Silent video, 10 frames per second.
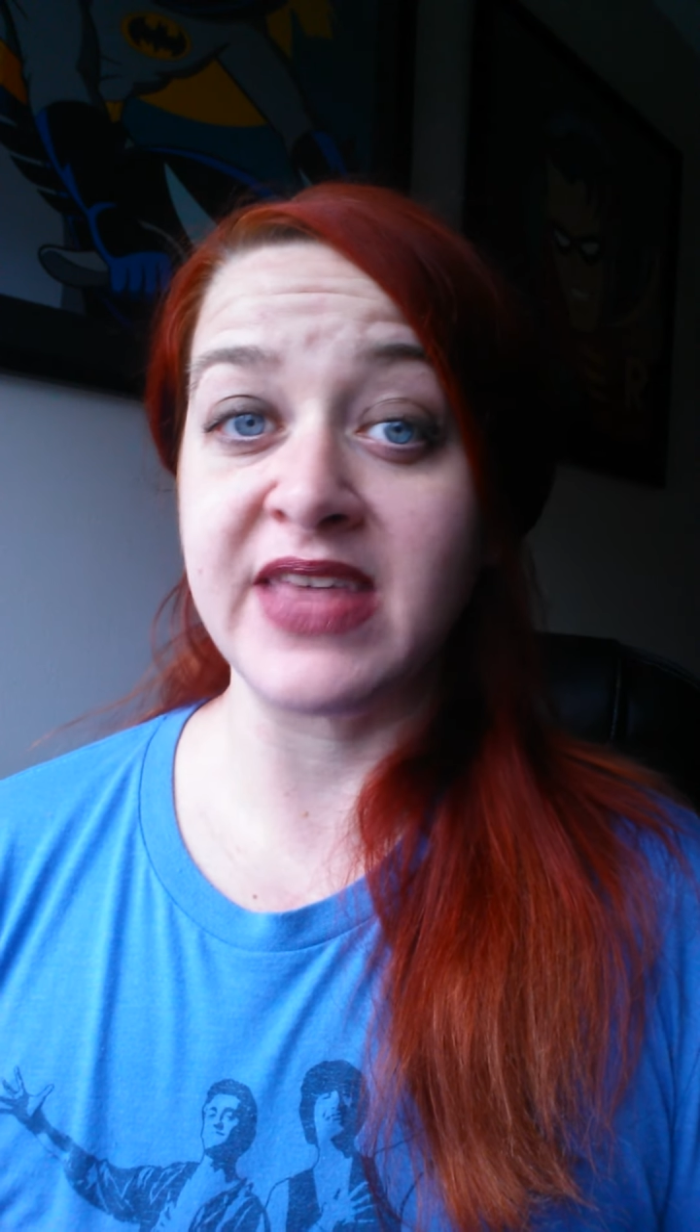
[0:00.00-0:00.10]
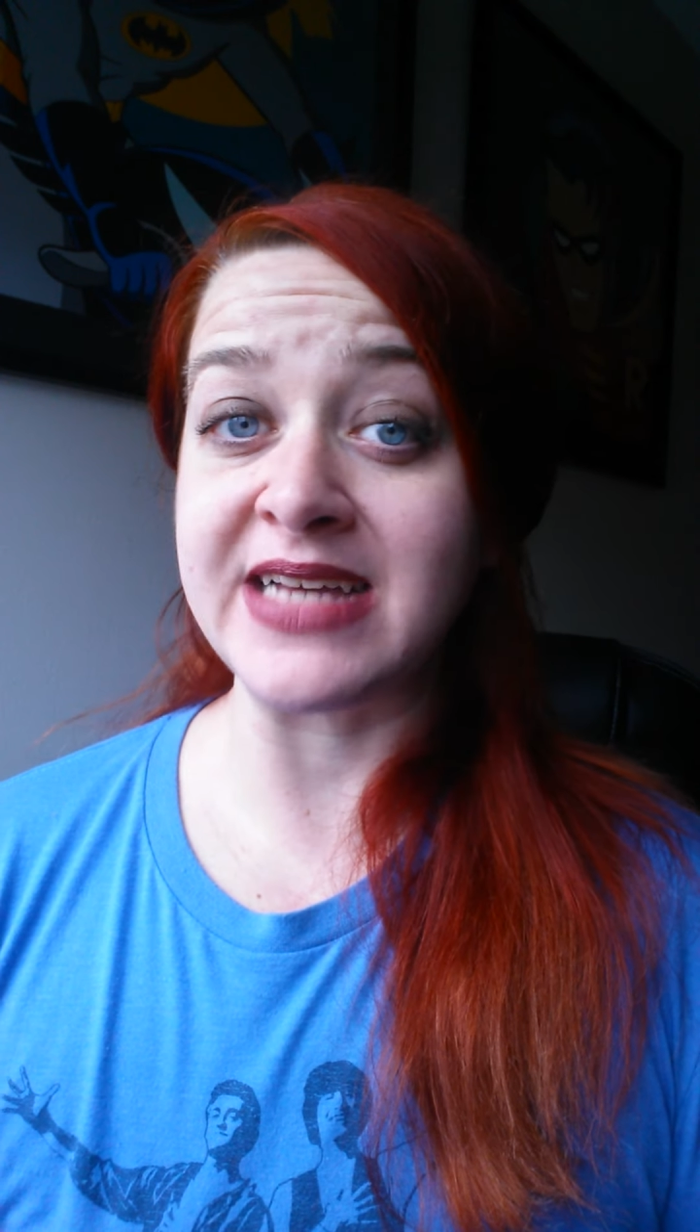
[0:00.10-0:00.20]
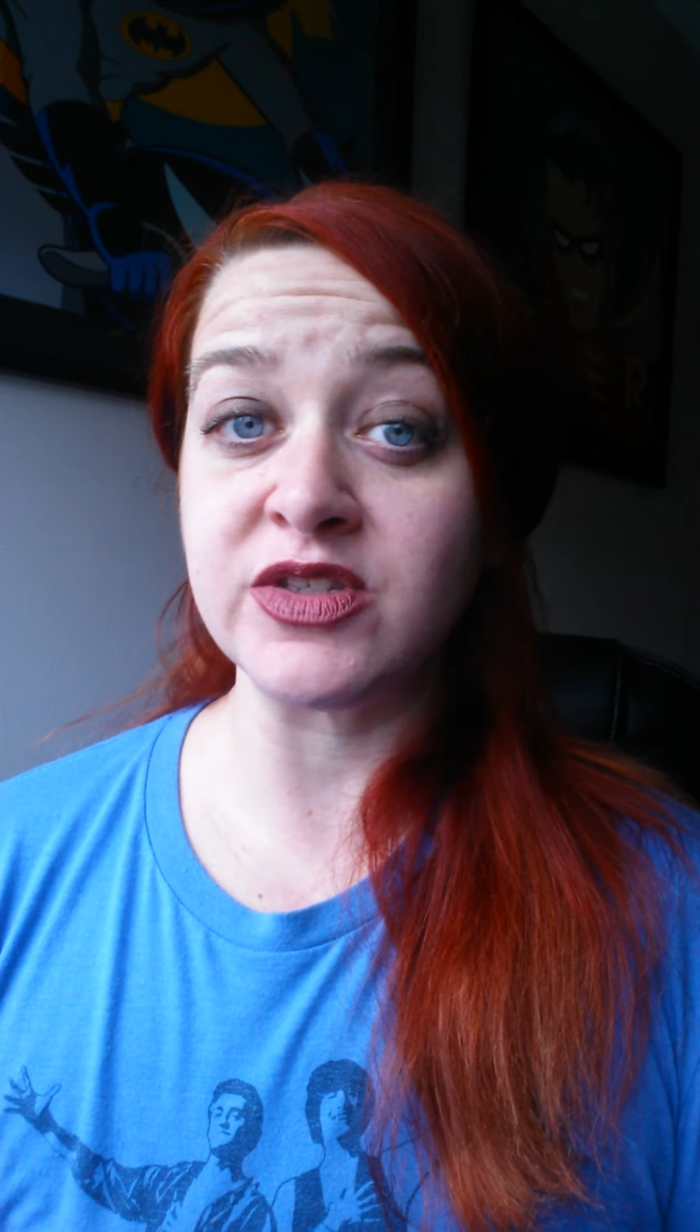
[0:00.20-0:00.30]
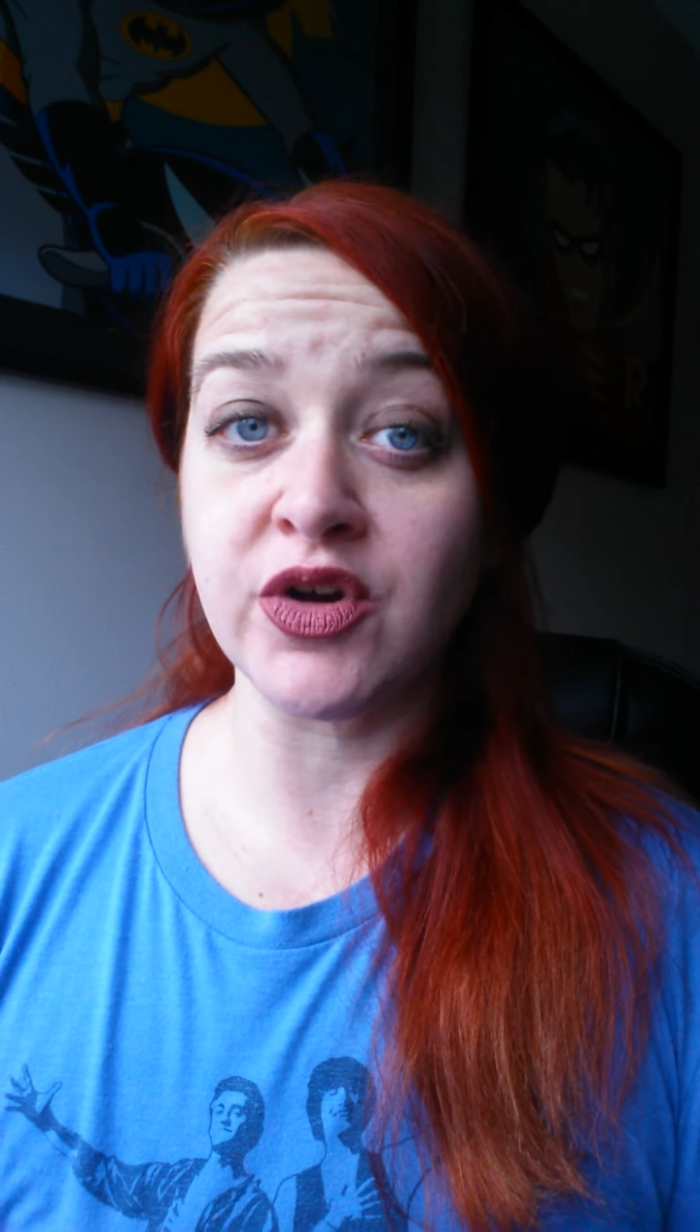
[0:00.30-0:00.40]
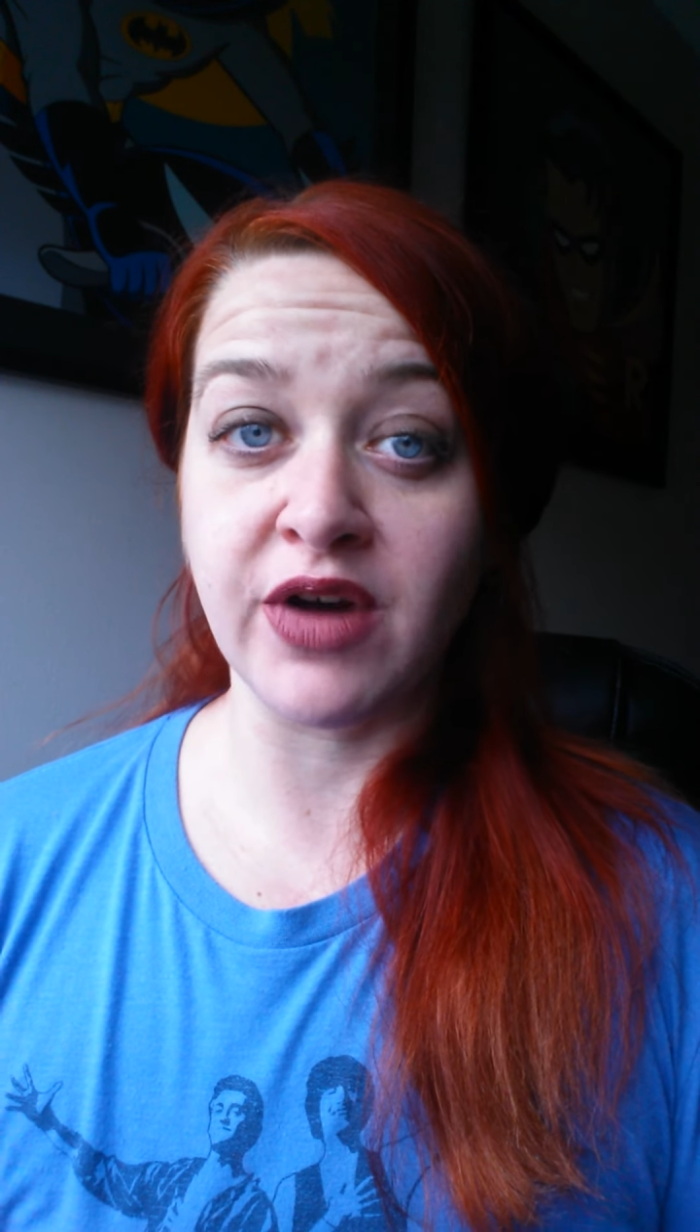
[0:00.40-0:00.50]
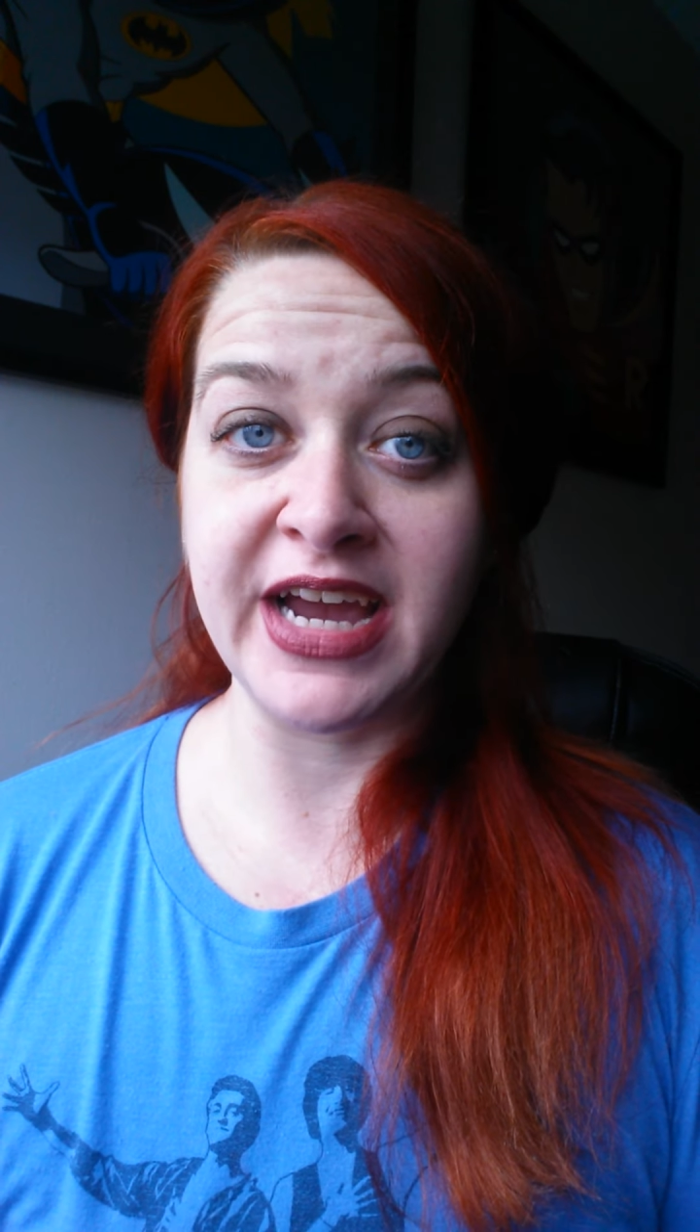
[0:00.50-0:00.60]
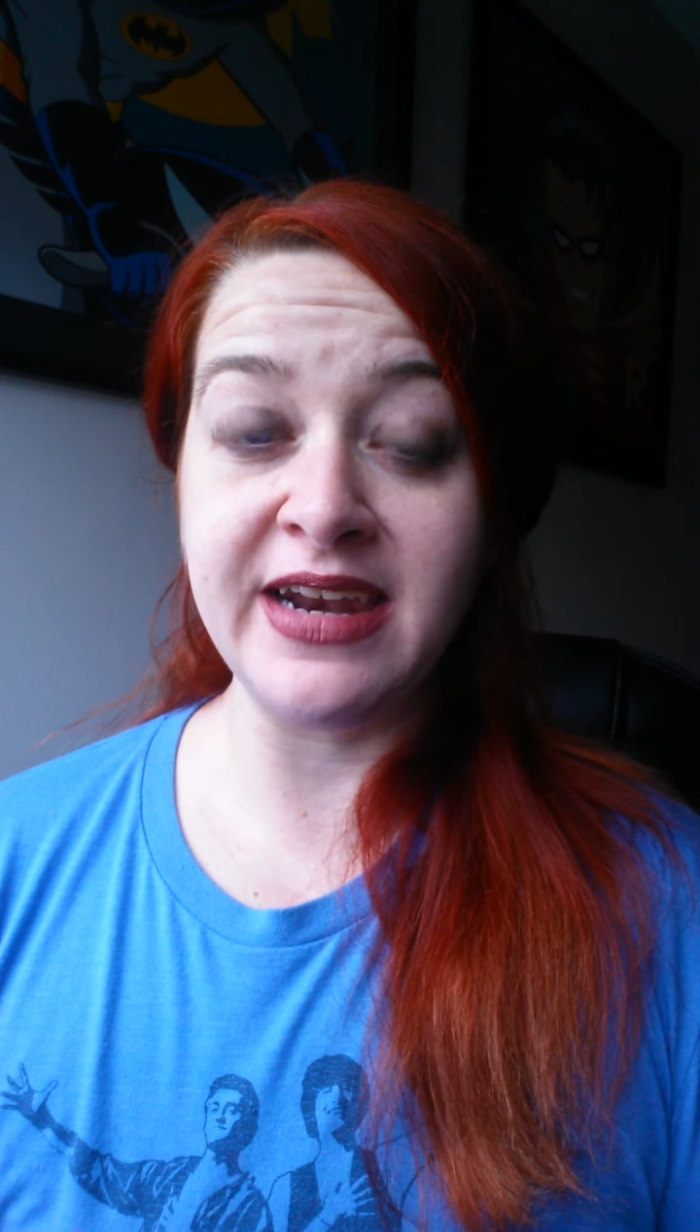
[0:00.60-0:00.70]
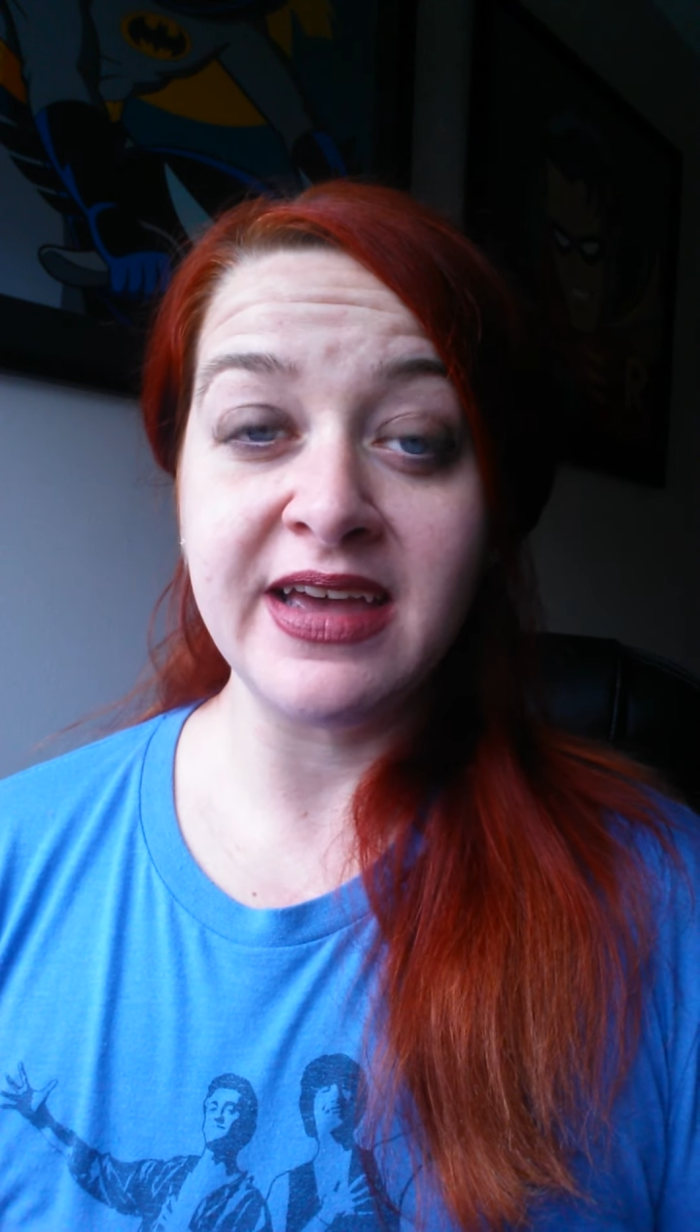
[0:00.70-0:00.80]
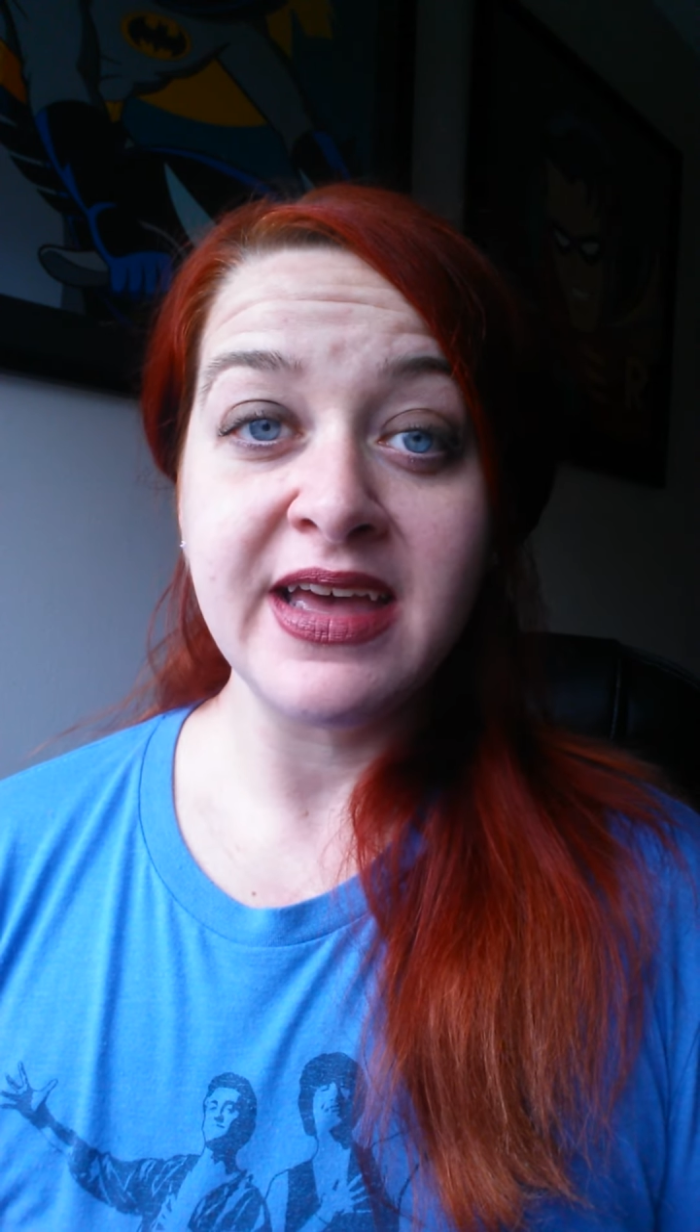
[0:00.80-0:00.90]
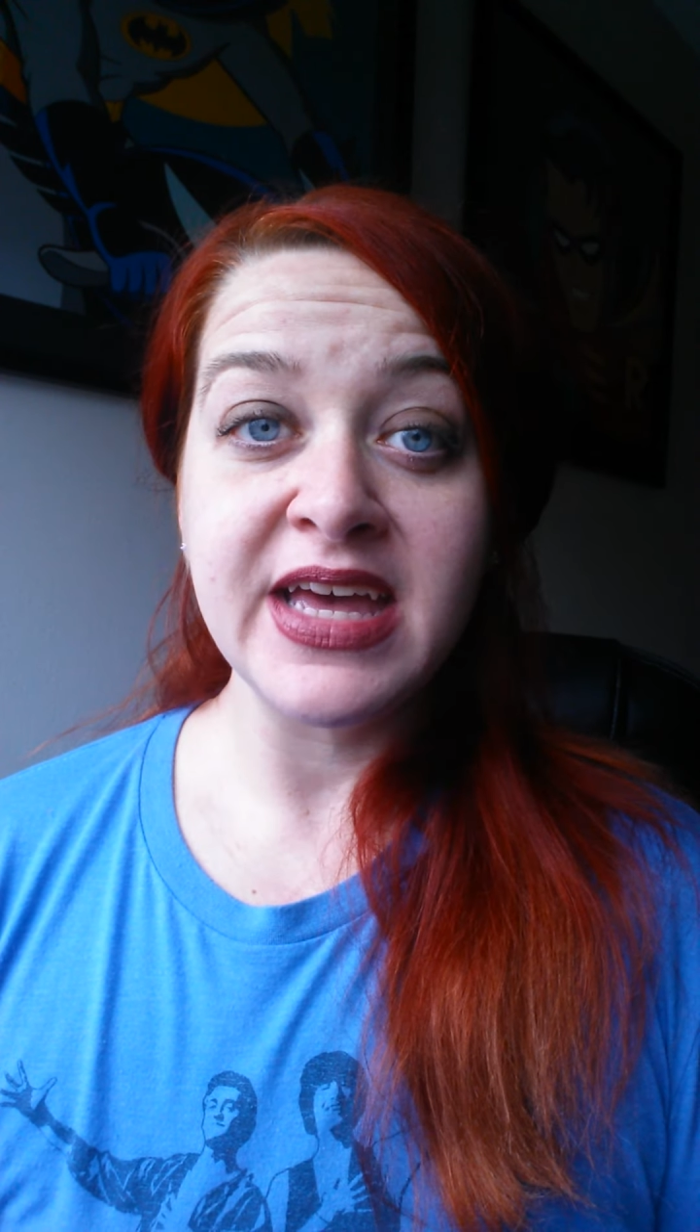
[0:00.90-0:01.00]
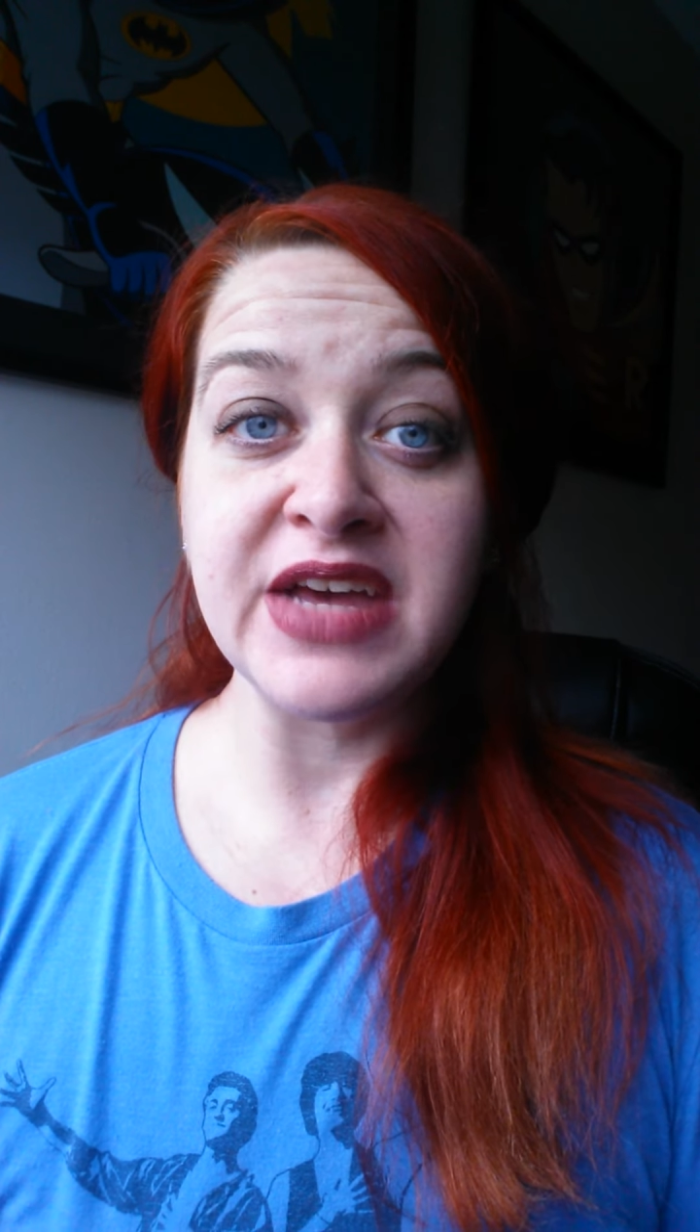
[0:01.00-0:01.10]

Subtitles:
That's great.